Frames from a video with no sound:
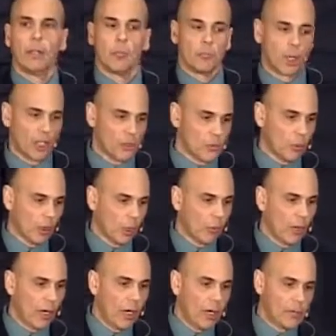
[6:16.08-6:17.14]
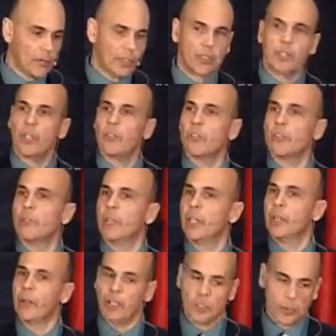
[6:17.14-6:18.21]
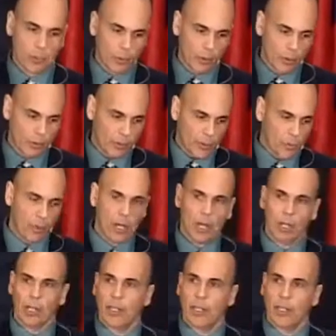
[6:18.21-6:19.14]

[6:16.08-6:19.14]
Mark's Work Warehouse continues to be a great supporter as well,